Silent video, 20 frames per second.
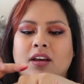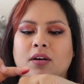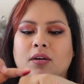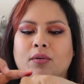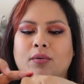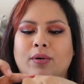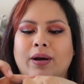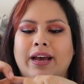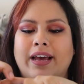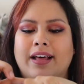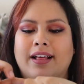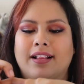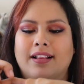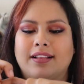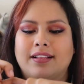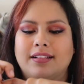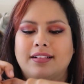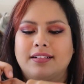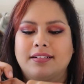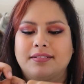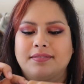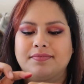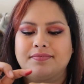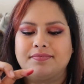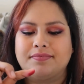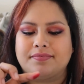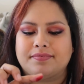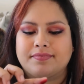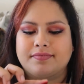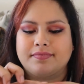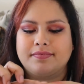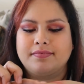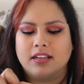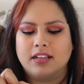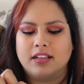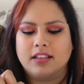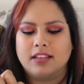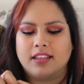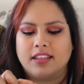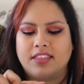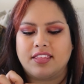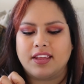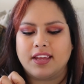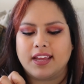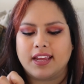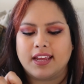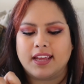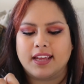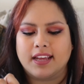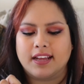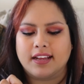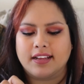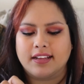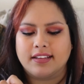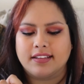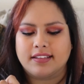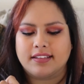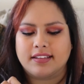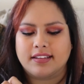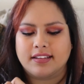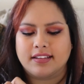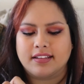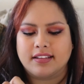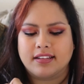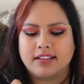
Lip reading: Well, the thing is,